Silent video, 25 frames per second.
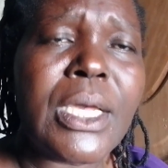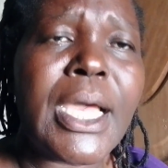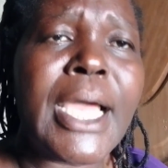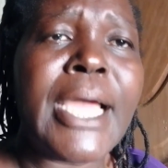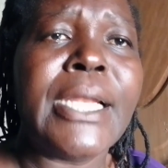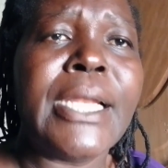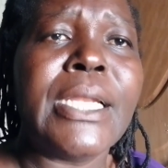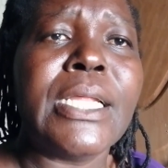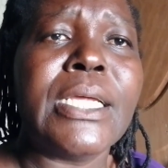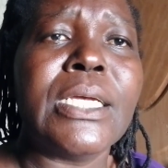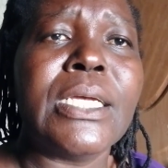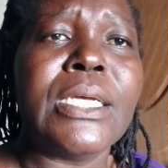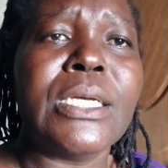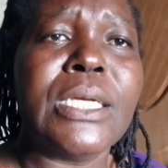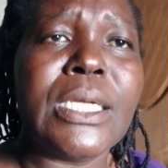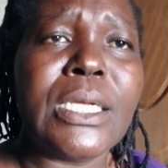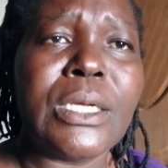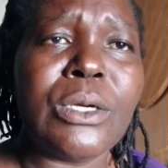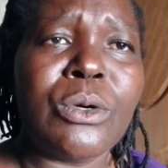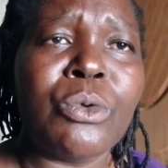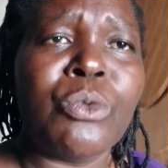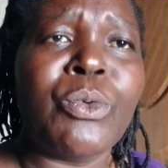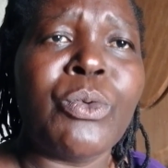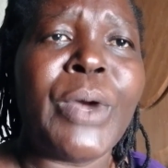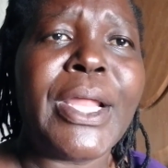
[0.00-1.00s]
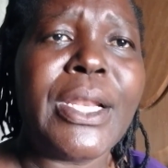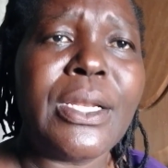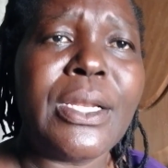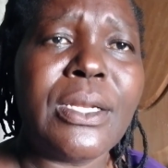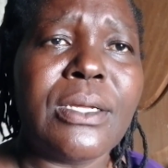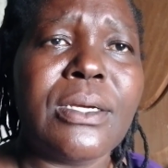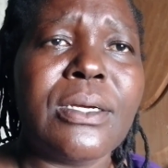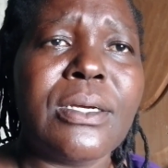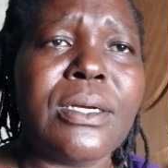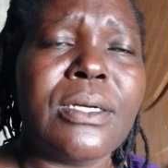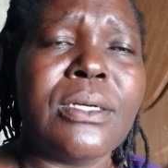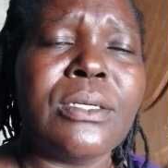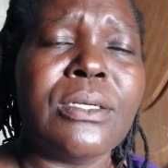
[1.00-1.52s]
And when
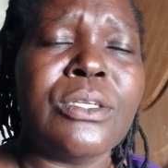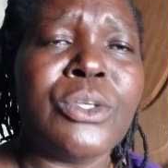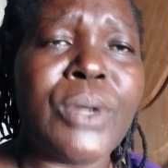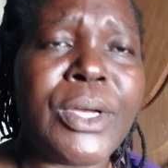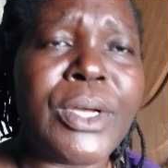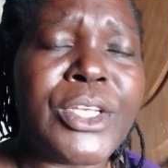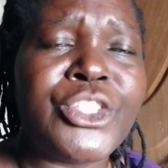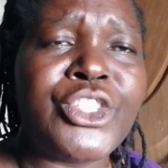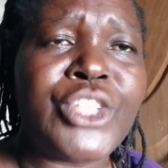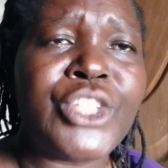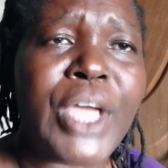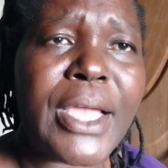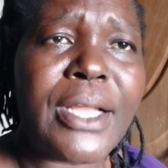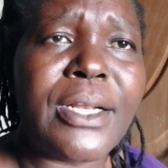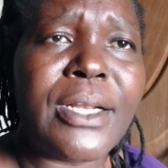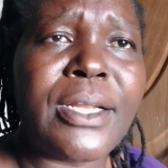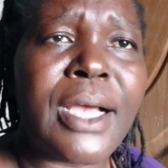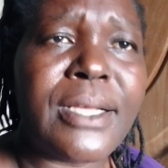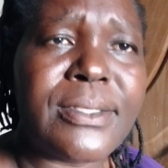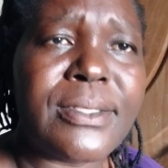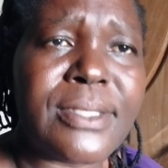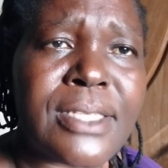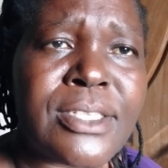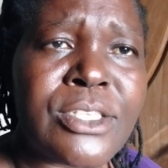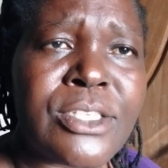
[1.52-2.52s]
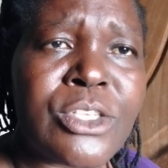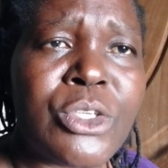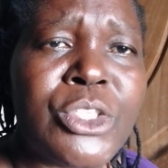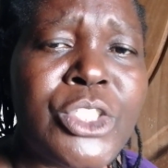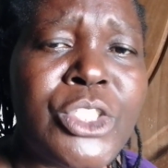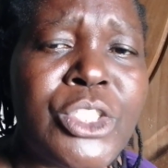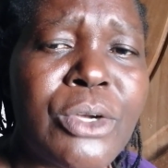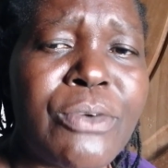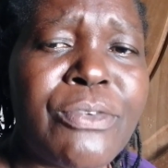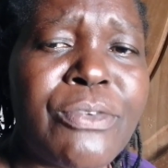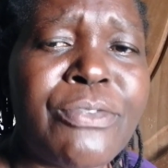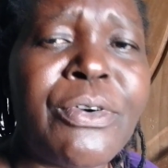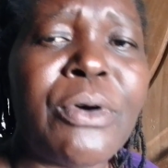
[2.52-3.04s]
your child has a
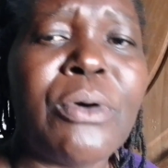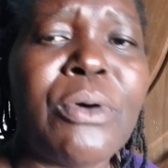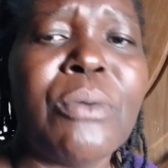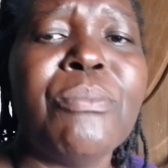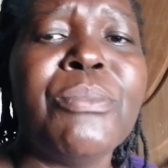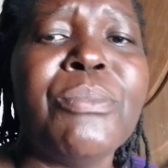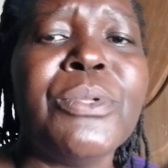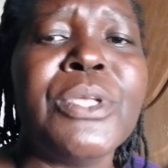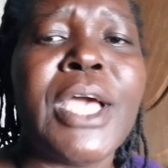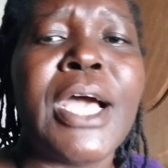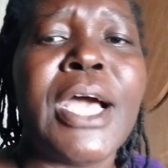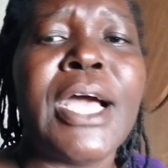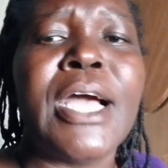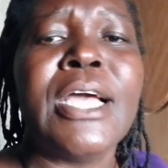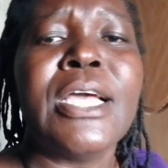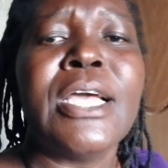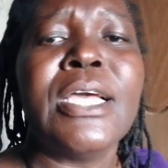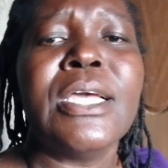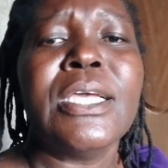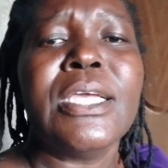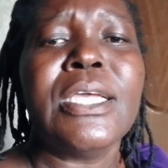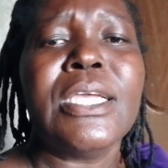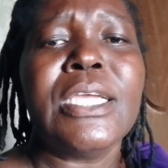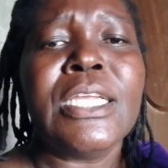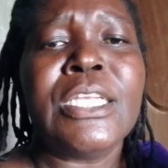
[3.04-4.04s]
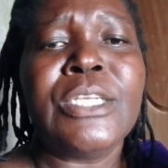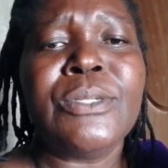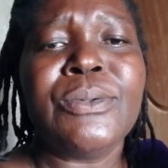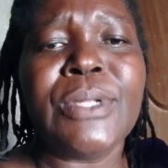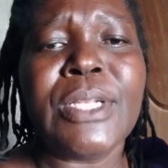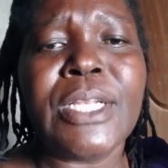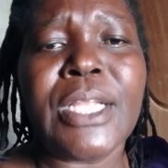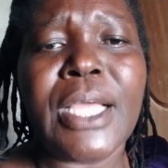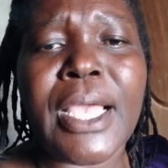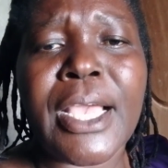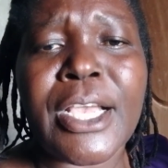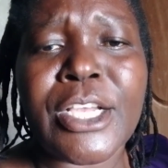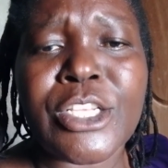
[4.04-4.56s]
social phobia, it
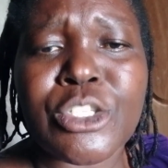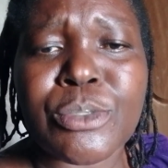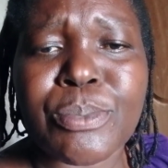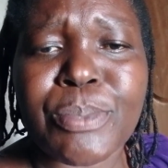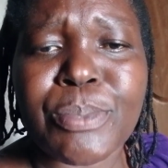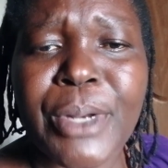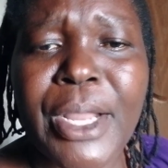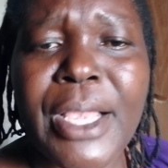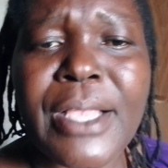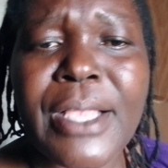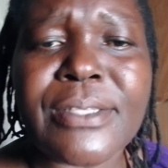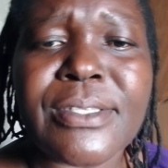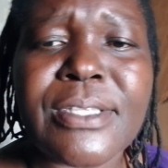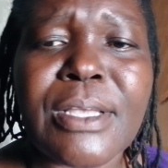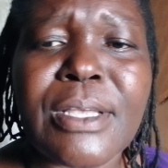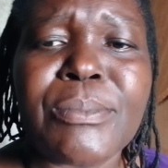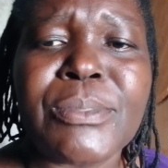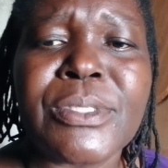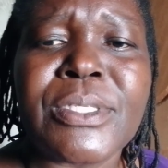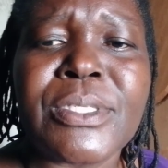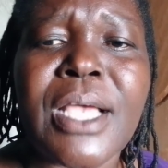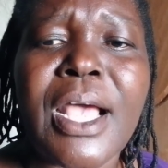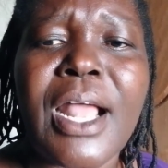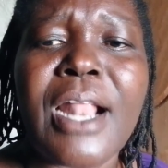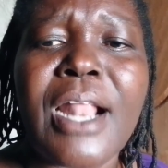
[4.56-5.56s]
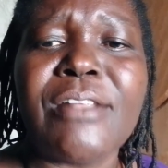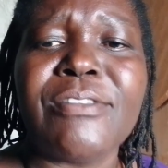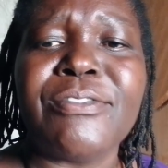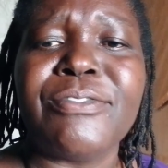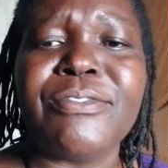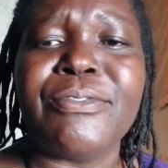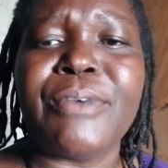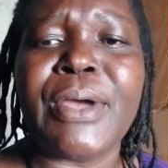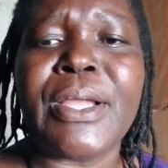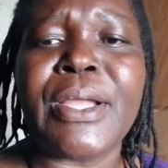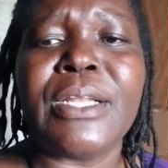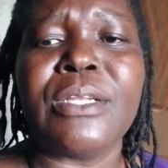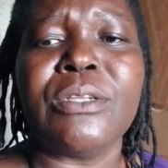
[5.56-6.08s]
will express themselves
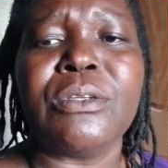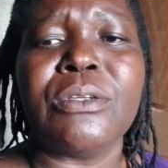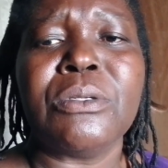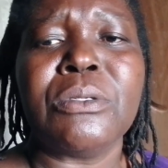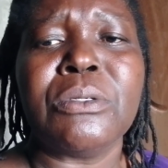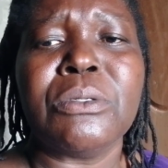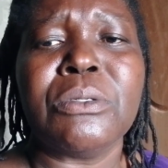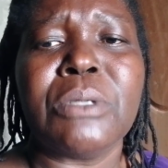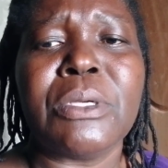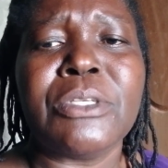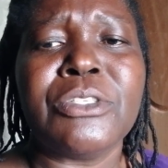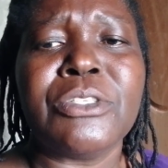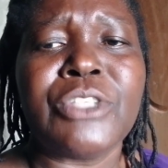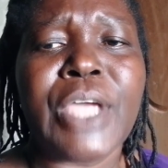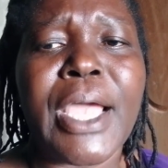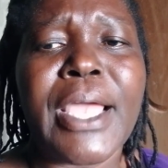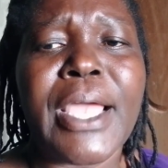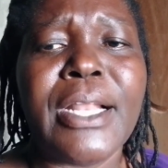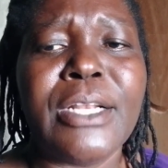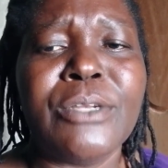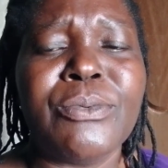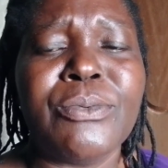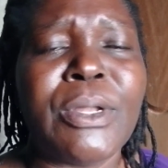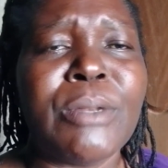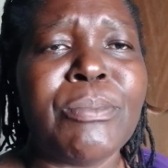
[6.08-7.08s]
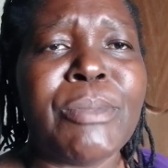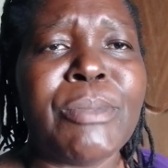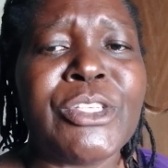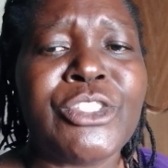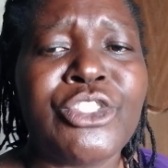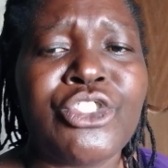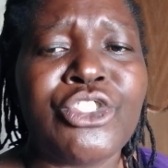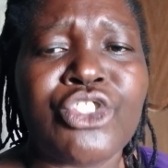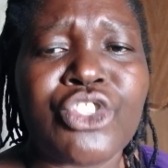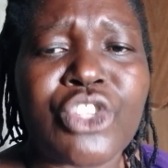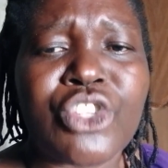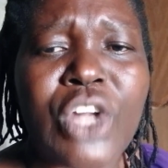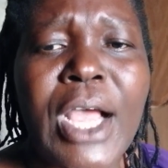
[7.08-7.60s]
when your child will be
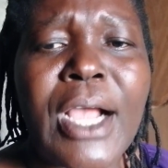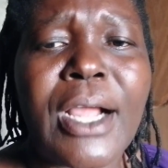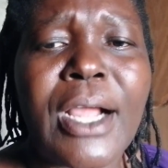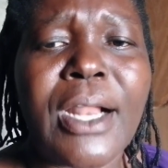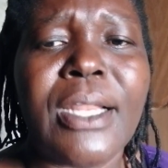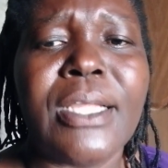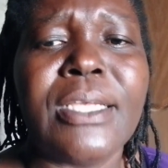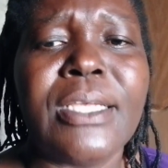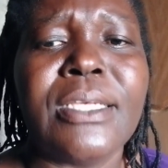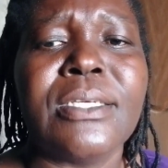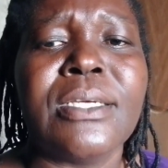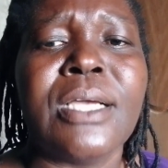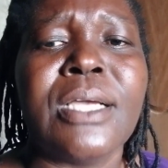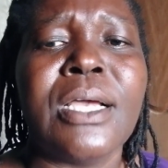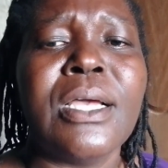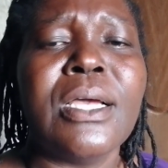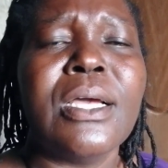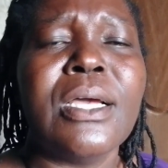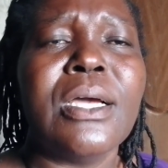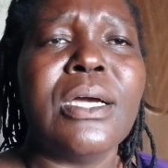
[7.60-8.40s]
struggling